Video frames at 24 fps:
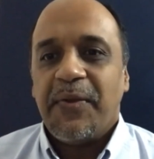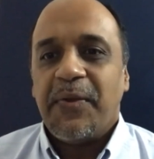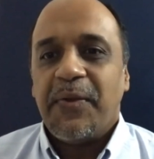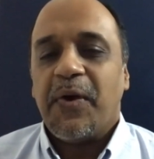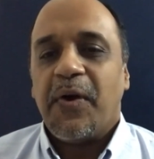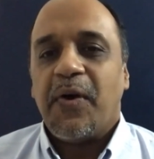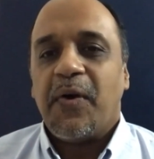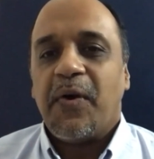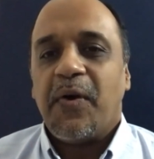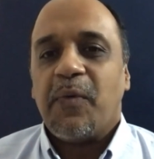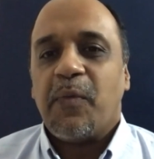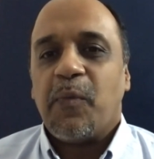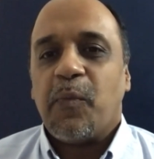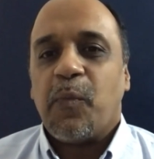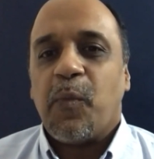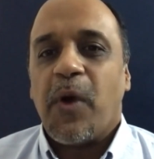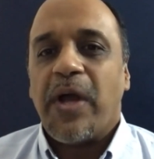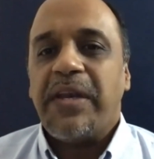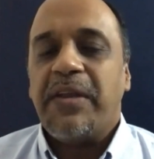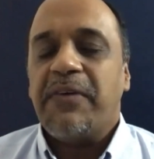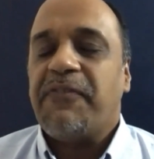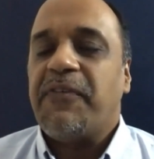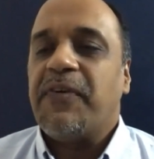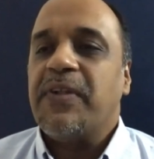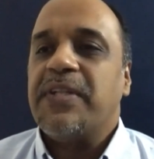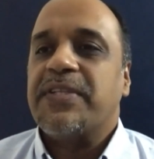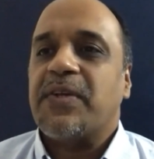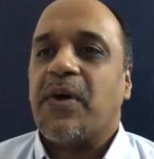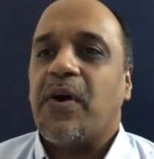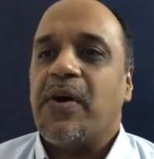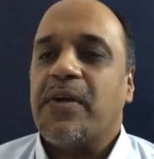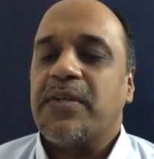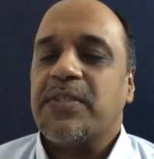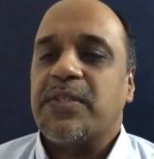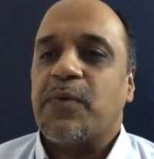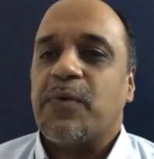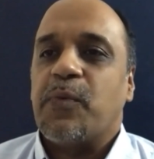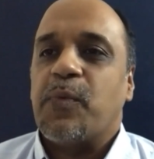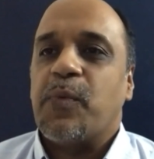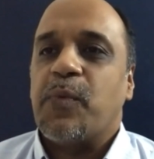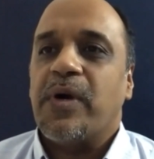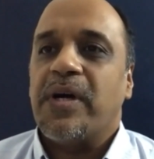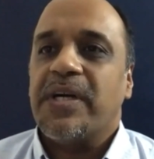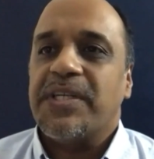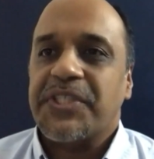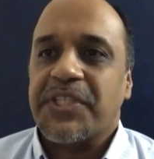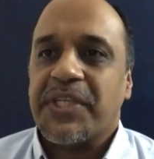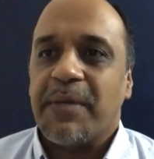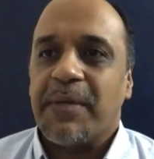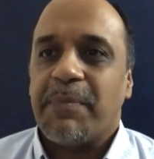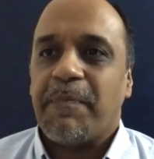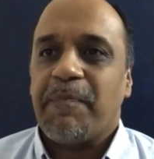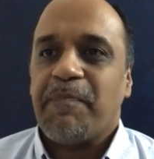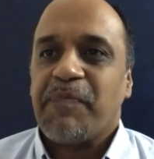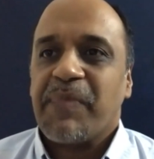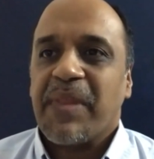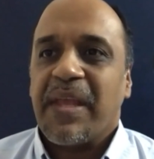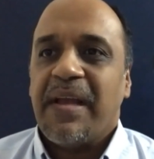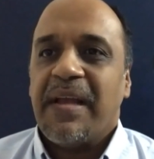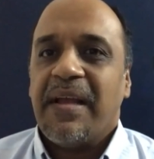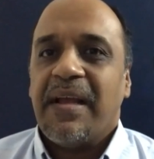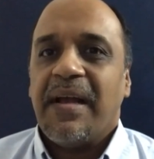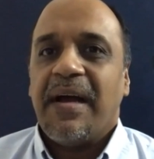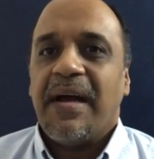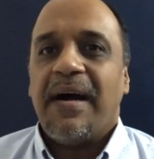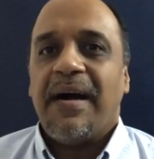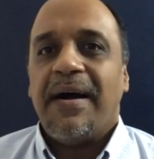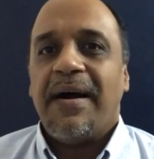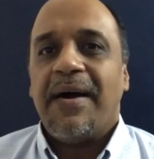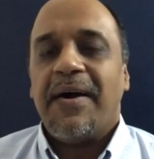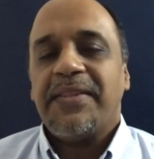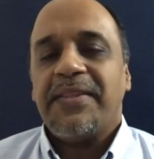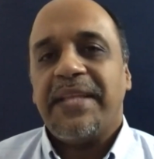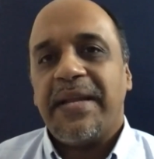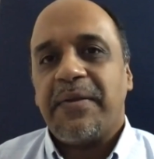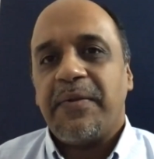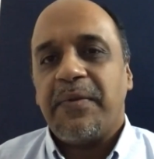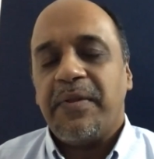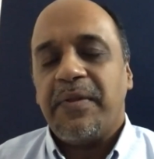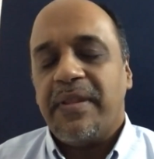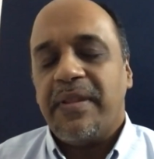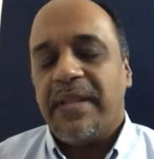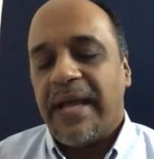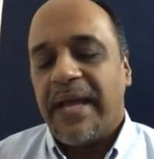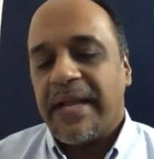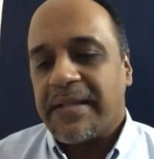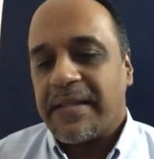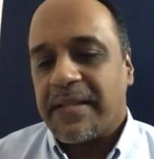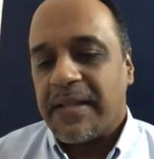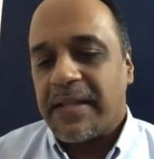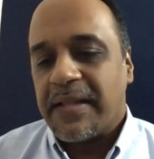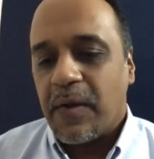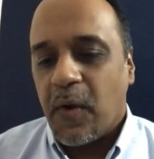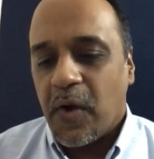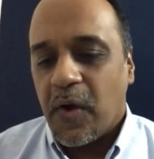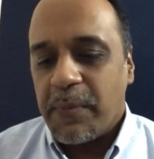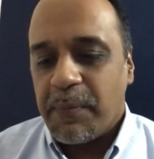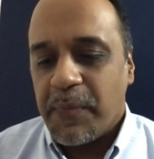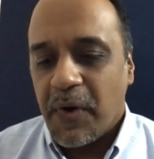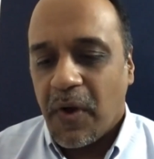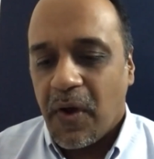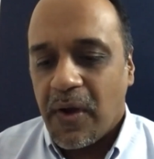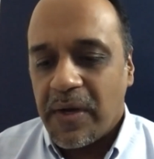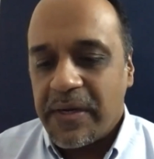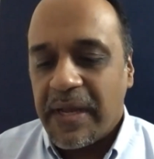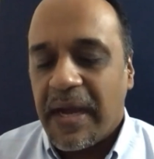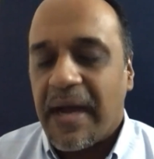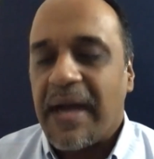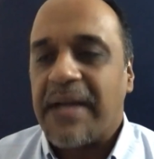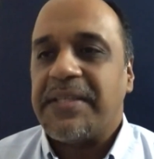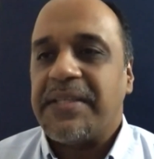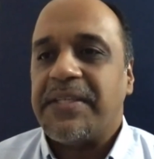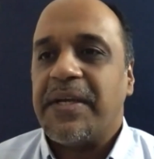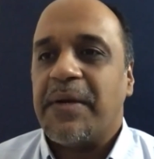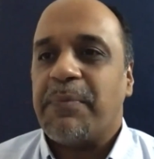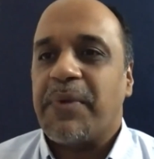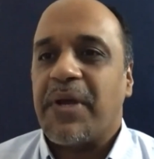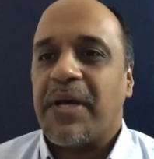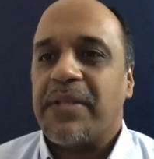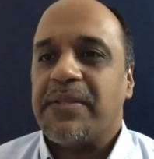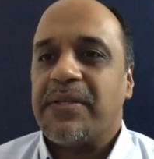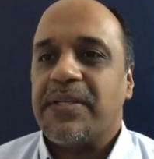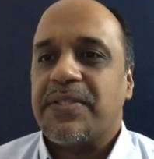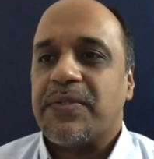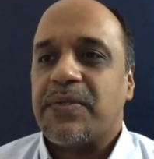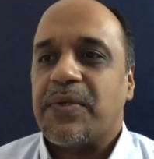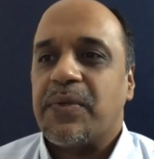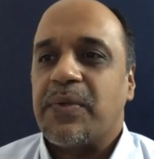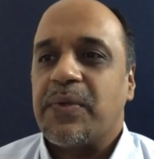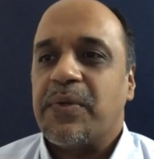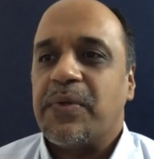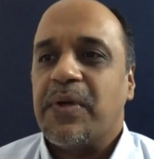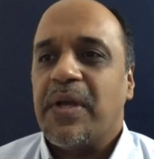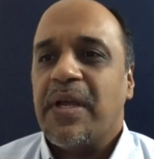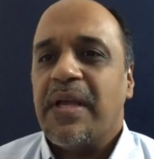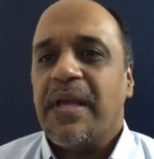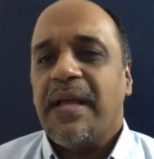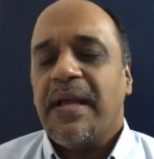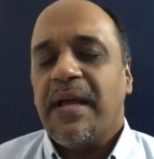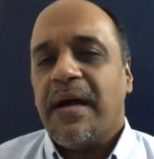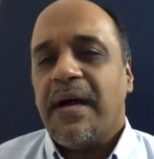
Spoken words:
You know, wonderful songs of worship that the Lord brought our dear brothers through.